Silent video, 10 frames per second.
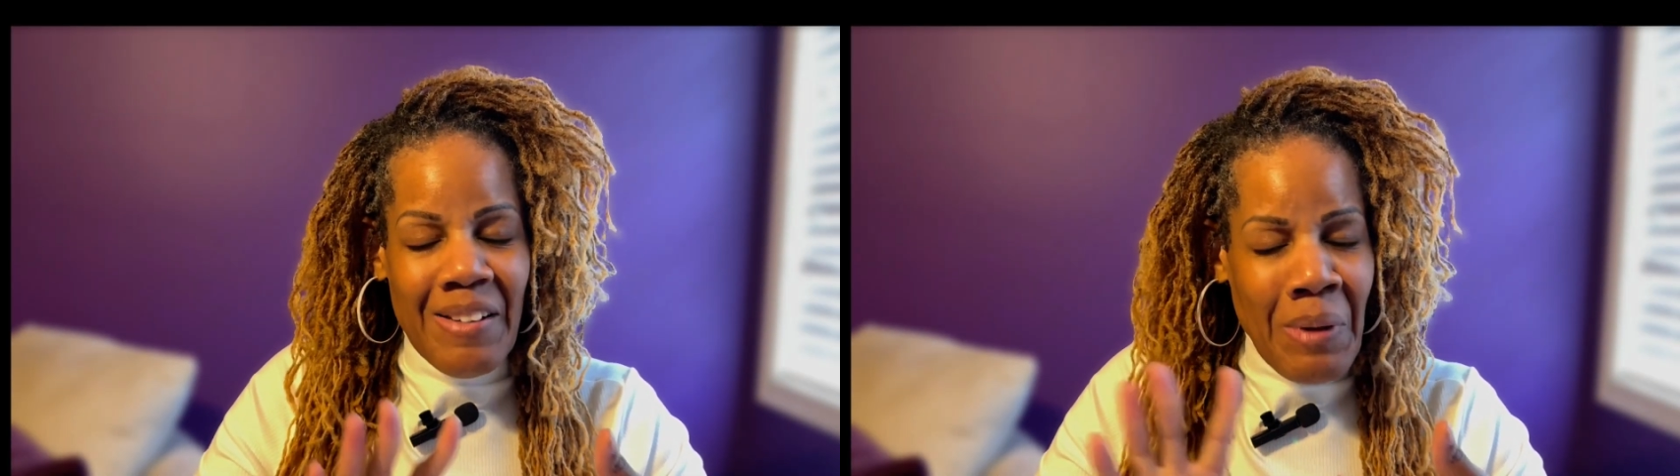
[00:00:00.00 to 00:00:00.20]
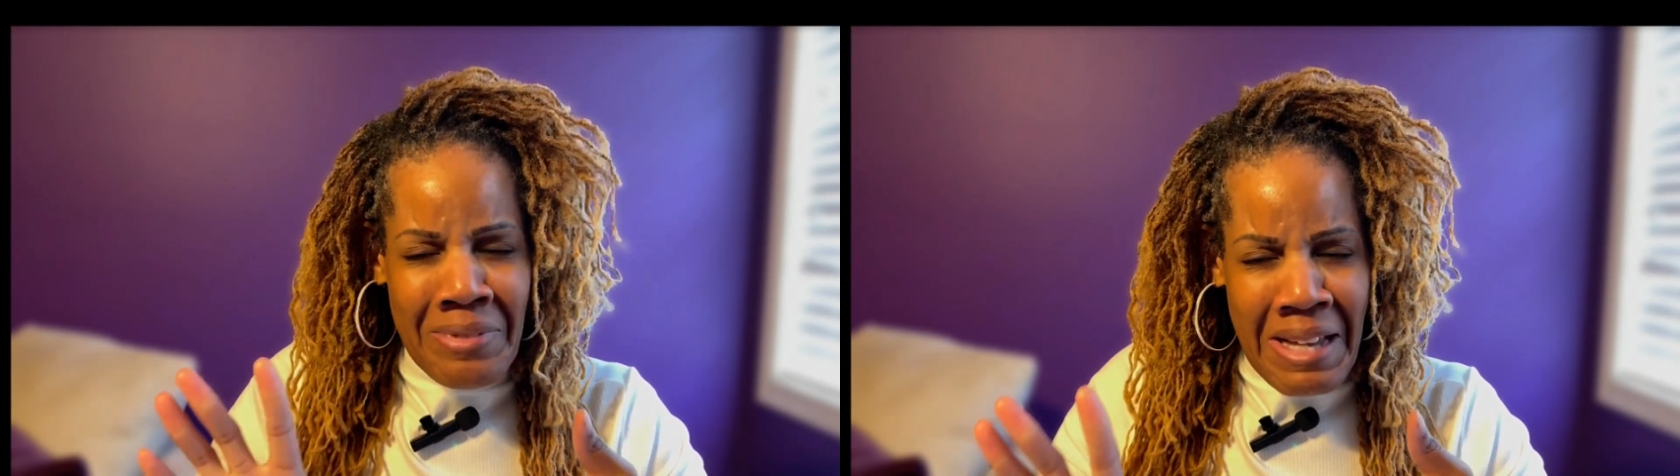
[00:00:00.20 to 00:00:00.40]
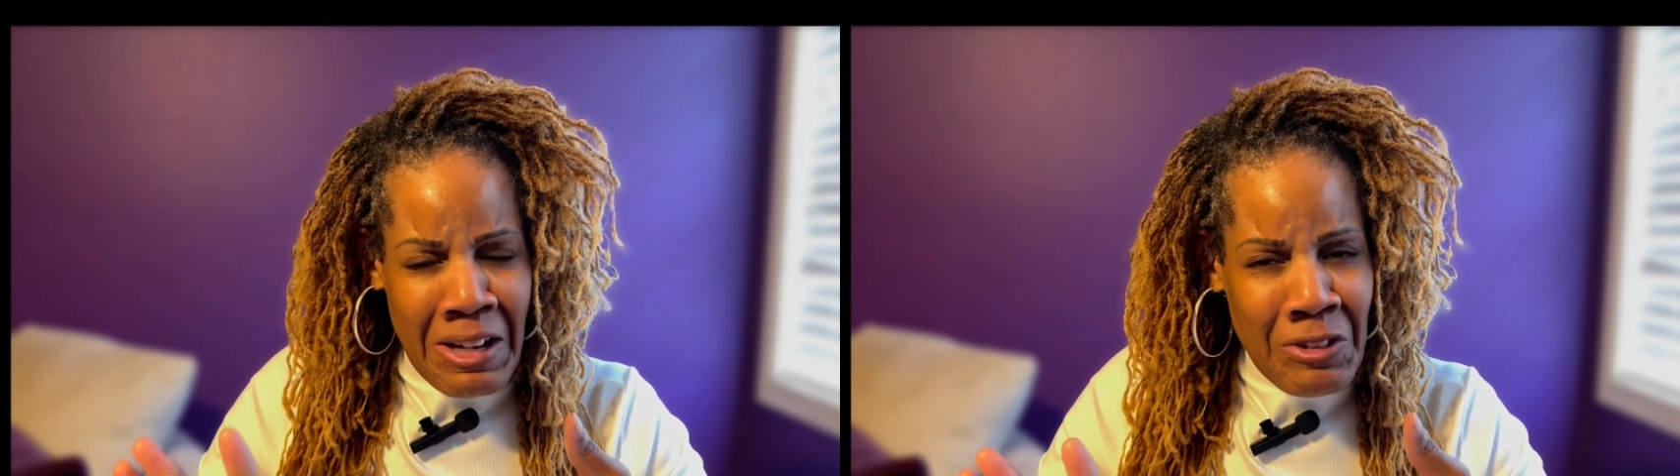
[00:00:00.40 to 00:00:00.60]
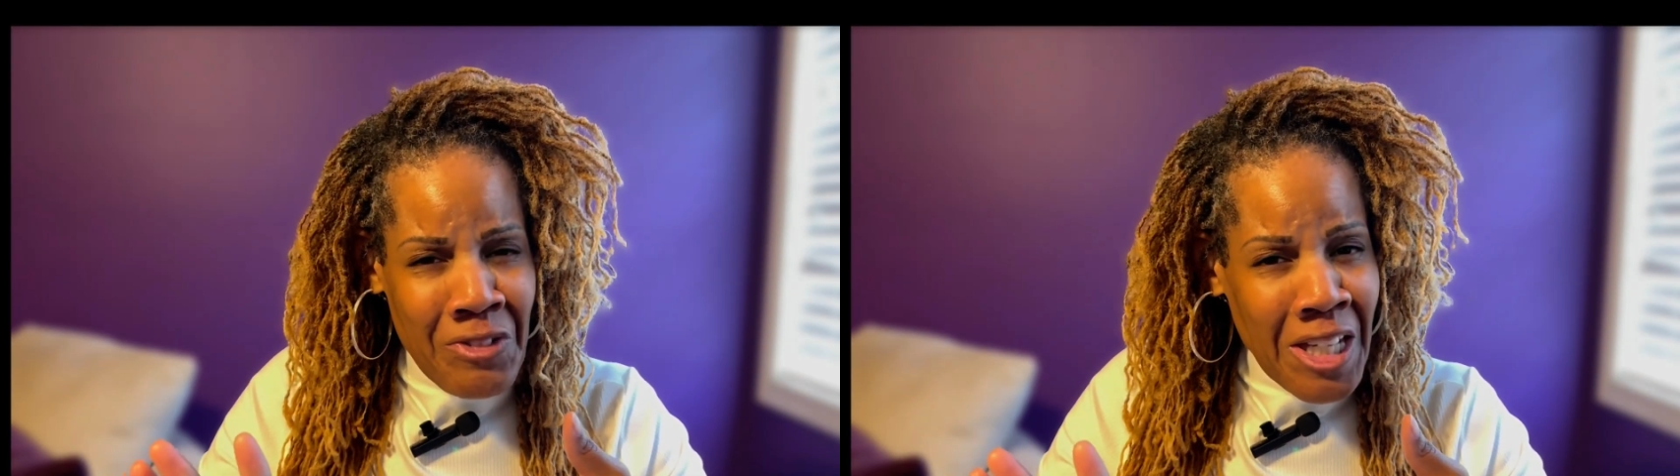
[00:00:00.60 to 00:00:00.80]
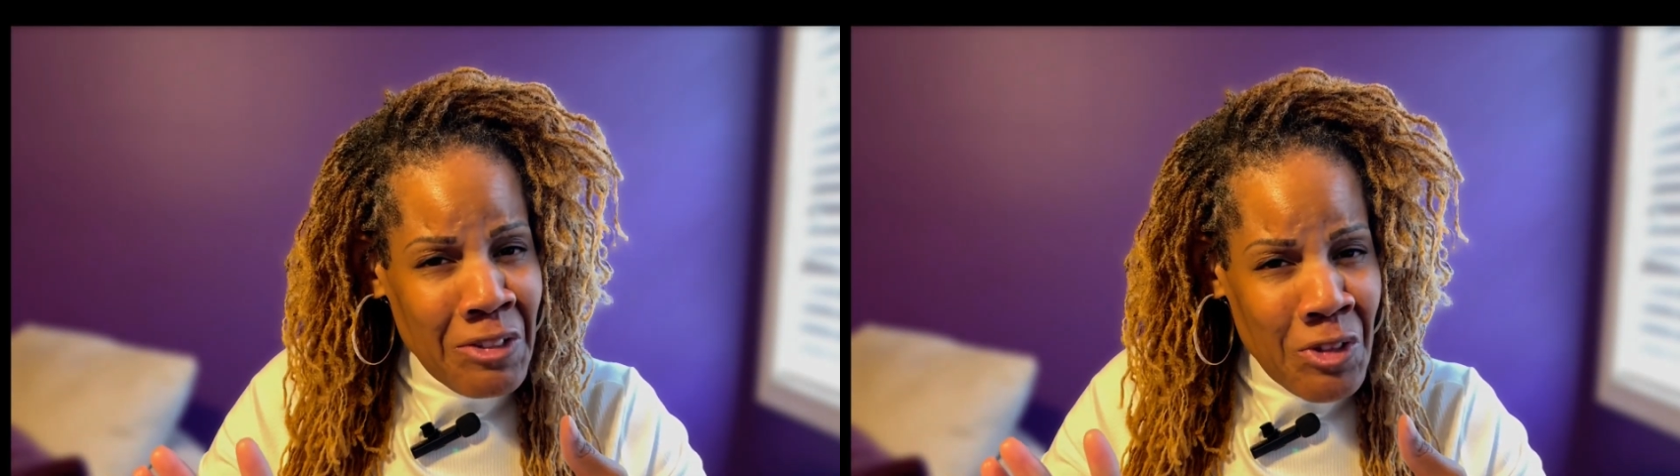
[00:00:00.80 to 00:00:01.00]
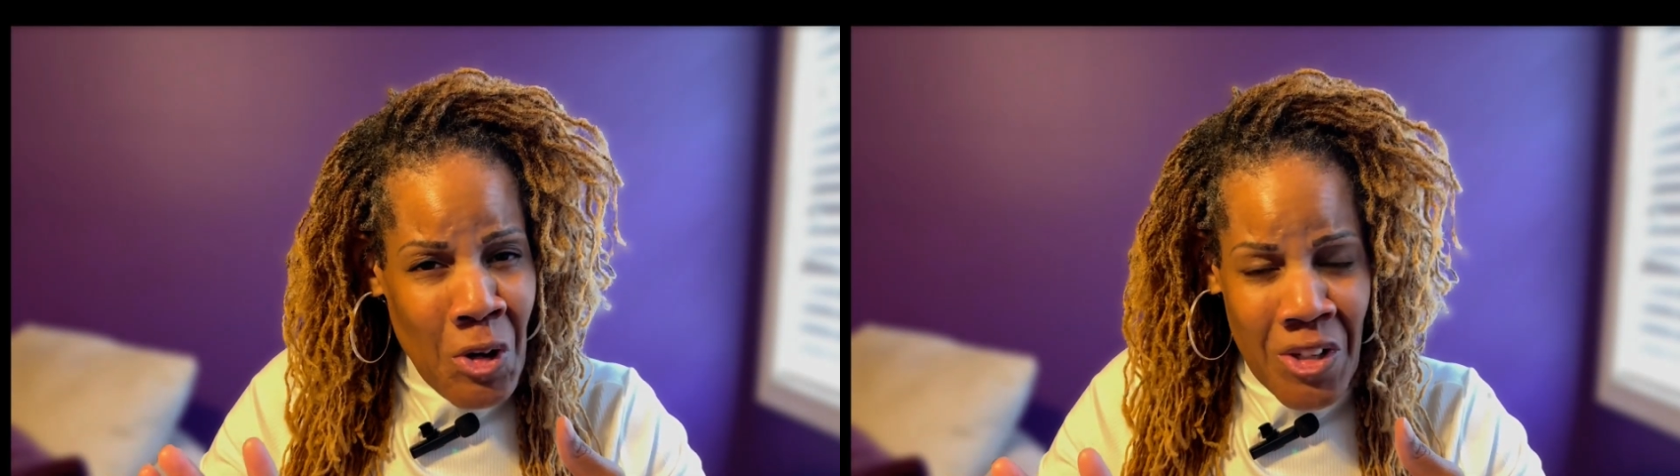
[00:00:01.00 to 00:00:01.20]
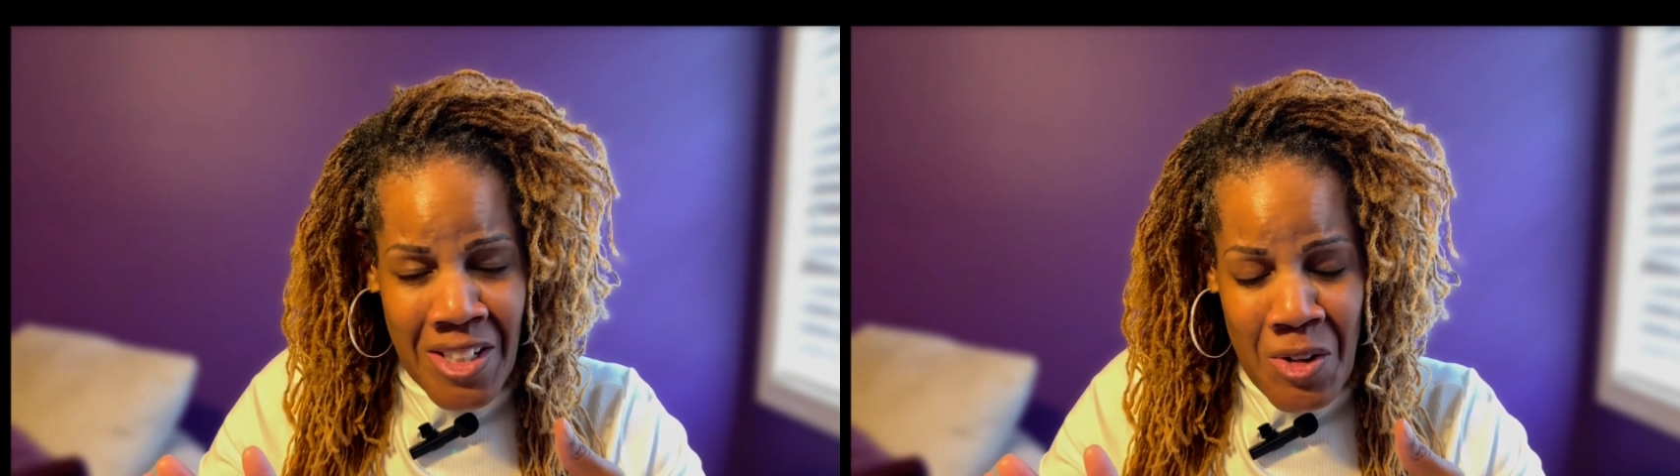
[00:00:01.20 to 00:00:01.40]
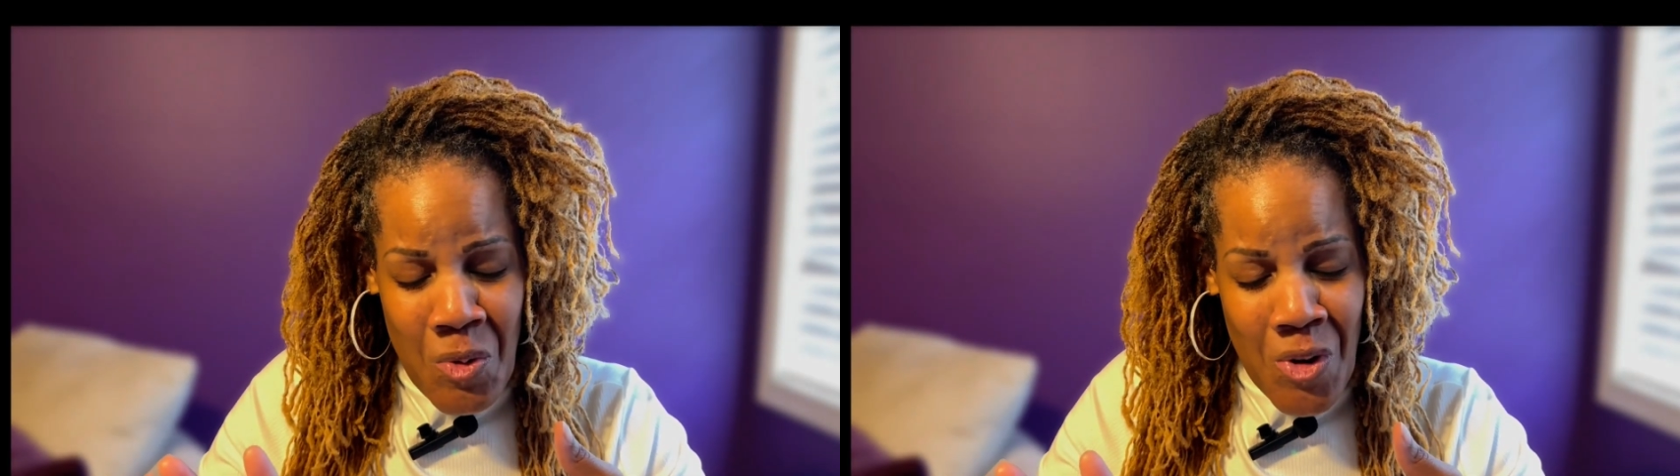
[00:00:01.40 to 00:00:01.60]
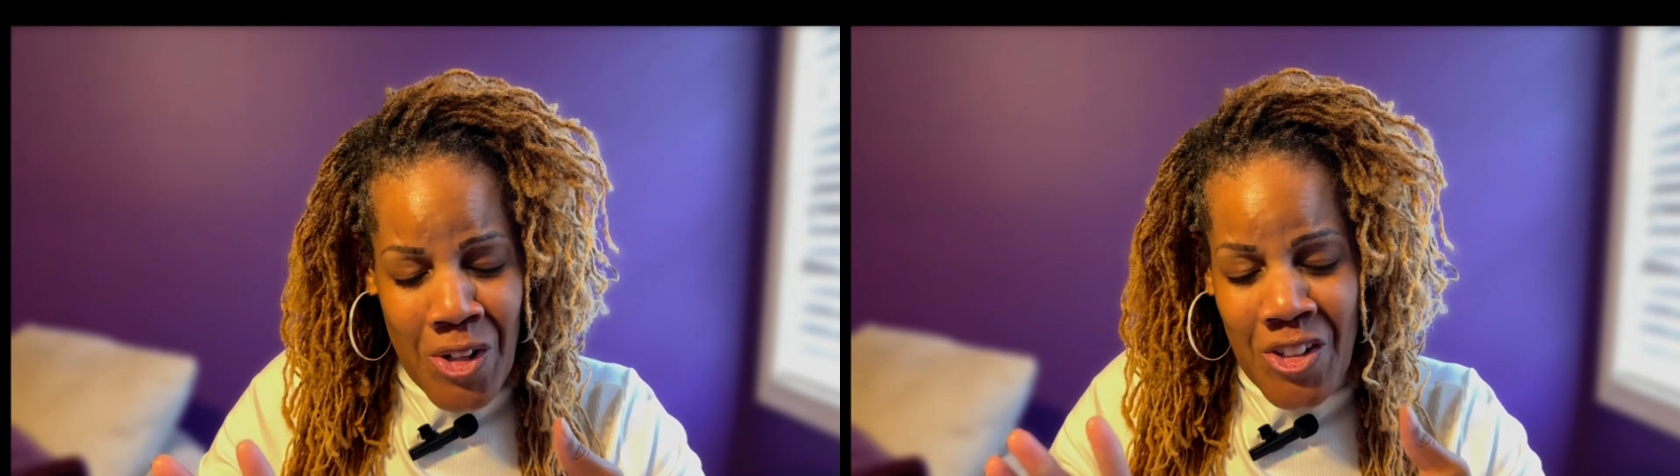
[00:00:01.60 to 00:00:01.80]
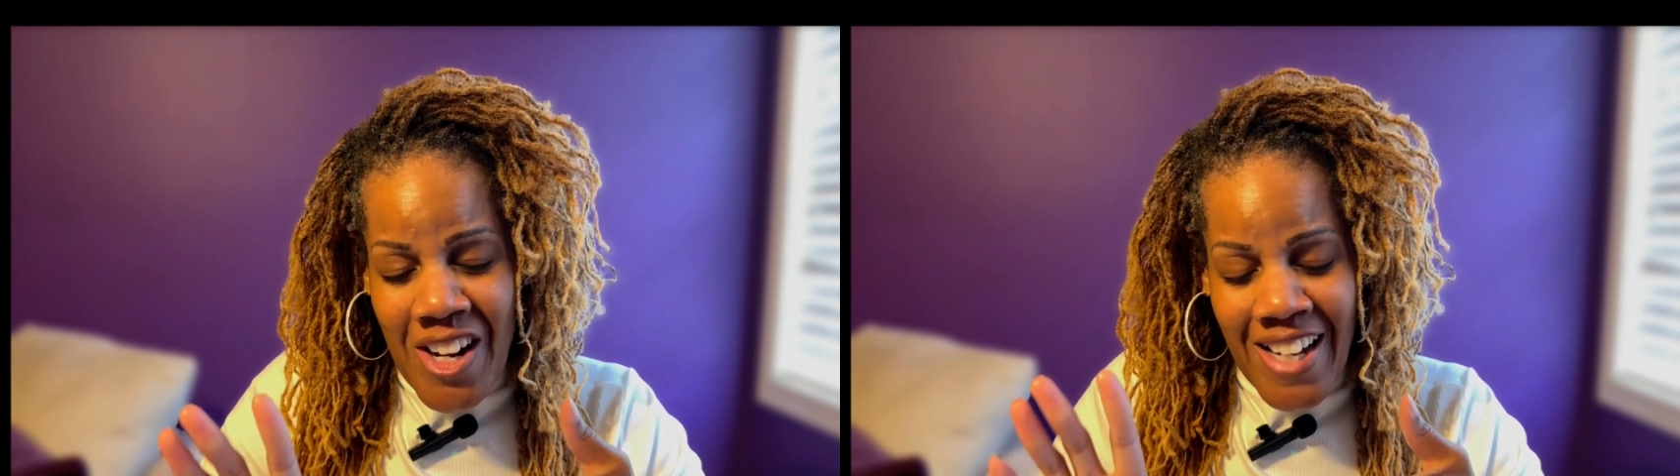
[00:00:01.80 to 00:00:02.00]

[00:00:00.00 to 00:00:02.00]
I'm not a fan of coconut water.